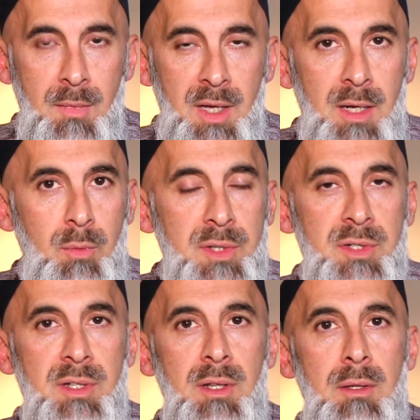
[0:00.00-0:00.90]
And it
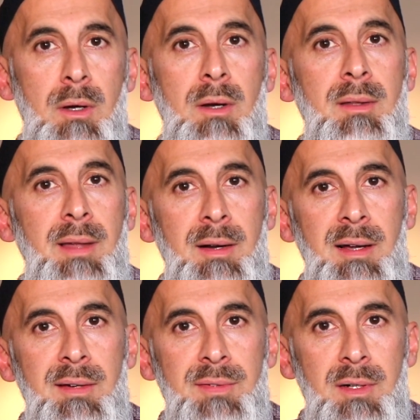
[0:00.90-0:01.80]
wasn't long
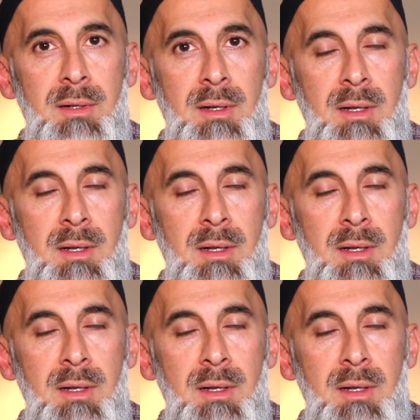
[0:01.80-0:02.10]
thereafter